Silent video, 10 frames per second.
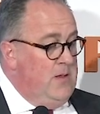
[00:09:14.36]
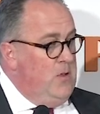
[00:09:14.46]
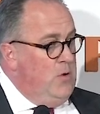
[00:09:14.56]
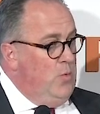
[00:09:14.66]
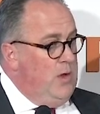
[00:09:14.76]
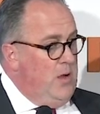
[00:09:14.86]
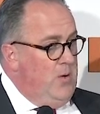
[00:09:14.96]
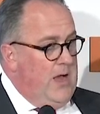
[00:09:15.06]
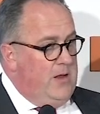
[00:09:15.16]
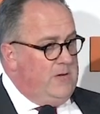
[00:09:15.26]
We go
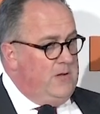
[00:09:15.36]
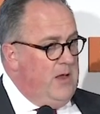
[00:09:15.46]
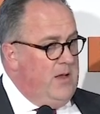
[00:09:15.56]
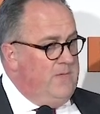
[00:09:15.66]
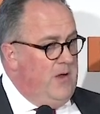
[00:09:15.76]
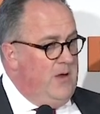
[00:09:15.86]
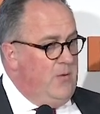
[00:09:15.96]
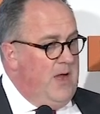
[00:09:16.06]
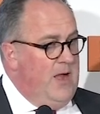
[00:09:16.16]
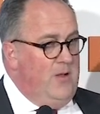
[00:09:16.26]
out via
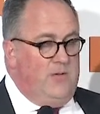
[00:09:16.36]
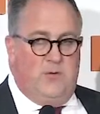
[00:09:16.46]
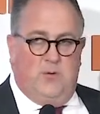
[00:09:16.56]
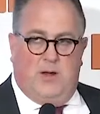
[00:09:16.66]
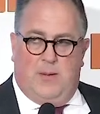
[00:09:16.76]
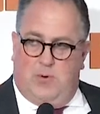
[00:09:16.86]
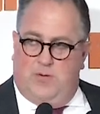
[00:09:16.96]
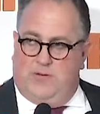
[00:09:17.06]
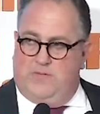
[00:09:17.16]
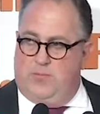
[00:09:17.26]
rail to a number of
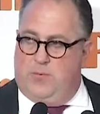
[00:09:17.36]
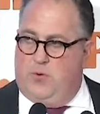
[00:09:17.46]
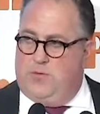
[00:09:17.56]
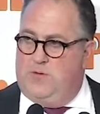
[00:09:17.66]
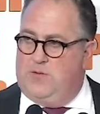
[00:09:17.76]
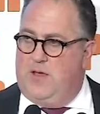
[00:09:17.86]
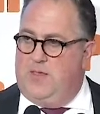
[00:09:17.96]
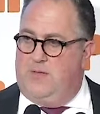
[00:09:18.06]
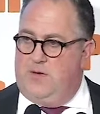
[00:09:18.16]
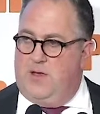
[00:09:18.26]
different ports in South
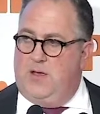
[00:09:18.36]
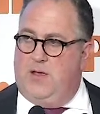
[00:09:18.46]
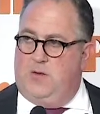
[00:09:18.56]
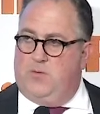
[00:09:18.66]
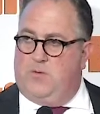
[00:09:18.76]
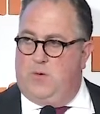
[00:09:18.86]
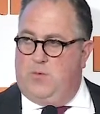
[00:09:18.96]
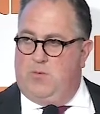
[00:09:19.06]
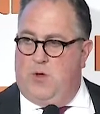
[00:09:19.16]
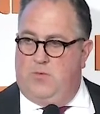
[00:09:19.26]
Africa, and also we
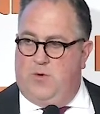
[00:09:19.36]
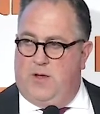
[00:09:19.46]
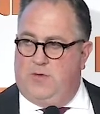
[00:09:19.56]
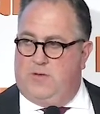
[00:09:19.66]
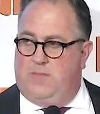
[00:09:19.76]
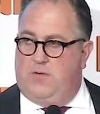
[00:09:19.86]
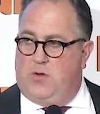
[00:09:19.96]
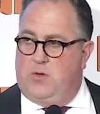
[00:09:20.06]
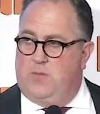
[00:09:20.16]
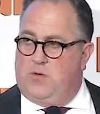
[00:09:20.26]
road rail some
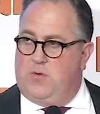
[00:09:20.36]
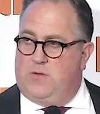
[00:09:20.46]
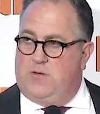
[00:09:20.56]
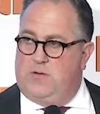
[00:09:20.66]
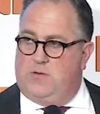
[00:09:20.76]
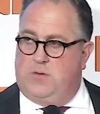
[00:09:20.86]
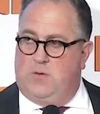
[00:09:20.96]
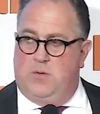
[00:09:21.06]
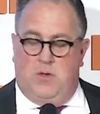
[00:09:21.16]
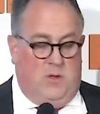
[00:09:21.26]
volume across
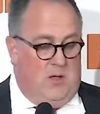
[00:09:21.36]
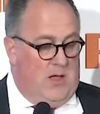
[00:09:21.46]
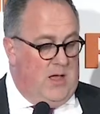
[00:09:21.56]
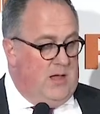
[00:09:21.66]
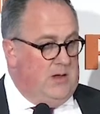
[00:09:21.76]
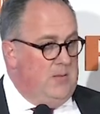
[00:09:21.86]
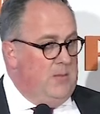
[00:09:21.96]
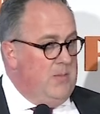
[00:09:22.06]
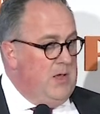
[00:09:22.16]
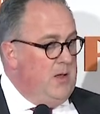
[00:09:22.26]
into
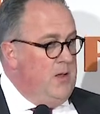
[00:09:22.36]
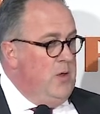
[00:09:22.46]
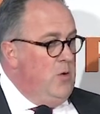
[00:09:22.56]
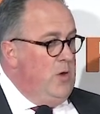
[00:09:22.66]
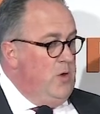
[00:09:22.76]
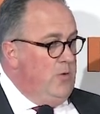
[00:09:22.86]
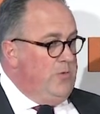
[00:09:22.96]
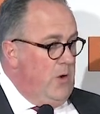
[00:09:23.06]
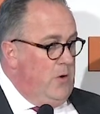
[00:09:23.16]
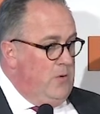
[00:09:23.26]
Namibia. We
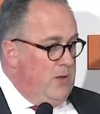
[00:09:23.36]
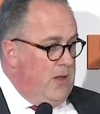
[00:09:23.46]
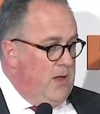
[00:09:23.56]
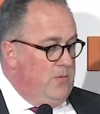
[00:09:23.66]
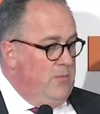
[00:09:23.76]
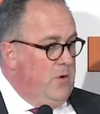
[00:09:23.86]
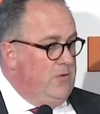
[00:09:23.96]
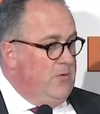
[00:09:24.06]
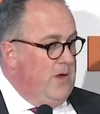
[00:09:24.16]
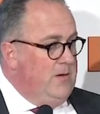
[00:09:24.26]
also road
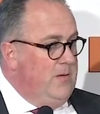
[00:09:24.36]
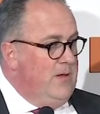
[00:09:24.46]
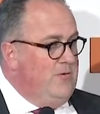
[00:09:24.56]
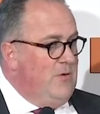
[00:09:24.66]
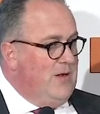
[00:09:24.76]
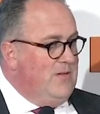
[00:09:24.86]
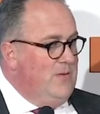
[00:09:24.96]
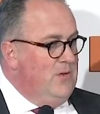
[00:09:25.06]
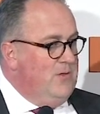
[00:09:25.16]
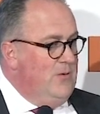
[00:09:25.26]
train, truck some
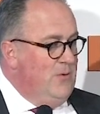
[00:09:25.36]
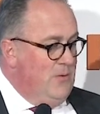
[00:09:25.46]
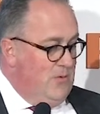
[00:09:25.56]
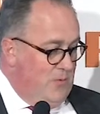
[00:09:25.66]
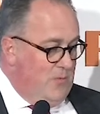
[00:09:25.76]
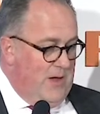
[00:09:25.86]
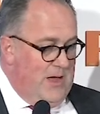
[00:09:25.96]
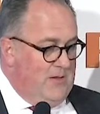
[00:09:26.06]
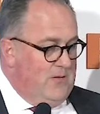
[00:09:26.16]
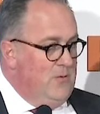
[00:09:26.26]
material all the way
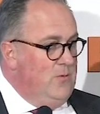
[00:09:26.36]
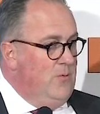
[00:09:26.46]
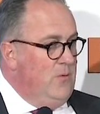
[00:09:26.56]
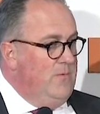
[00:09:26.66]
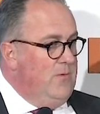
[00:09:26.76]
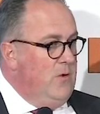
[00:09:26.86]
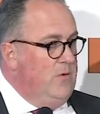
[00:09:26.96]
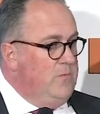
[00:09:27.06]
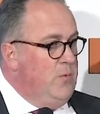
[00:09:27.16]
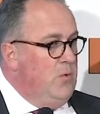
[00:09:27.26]
out to all of
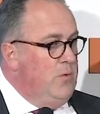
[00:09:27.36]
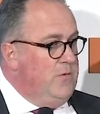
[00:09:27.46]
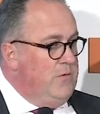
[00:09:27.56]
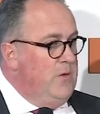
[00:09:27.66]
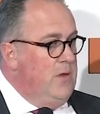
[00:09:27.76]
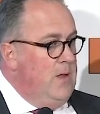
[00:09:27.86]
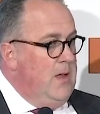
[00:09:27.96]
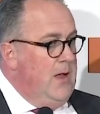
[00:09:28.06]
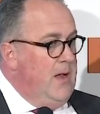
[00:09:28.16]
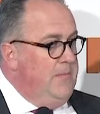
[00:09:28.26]
those ports,
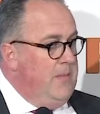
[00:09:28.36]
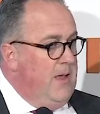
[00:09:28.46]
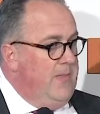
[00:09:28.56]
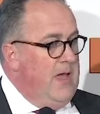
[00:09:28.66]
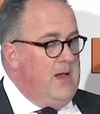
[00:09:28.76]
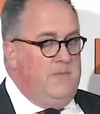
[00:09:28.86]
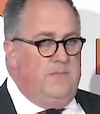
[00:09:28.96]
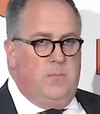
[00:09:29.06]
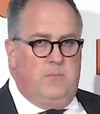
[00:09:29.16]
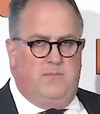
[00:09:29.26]
and
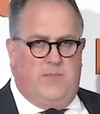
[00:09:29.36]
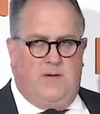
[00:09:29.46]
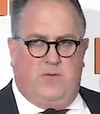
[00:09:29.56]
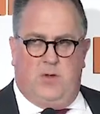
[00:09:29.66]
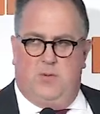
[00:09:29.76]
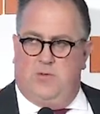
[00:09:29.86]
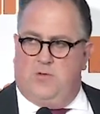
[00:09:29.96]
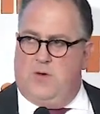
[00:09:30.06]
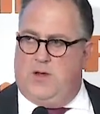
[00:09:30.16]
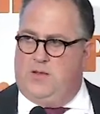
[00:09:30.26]
that volume is
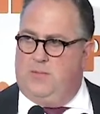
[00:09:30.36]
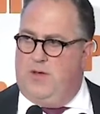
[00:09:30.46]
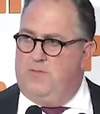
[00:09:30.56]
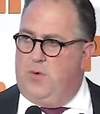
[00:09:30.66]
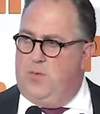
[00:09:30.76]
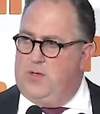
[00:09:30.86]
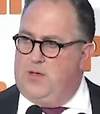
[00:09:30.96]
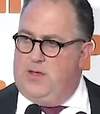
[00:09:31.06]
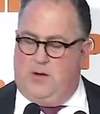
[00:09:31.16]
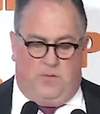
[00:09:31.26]
trucked above what we can
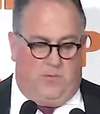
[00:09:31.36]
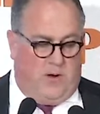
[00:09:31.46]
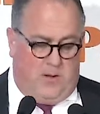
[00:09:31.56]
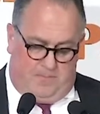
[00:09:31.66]
get on rail.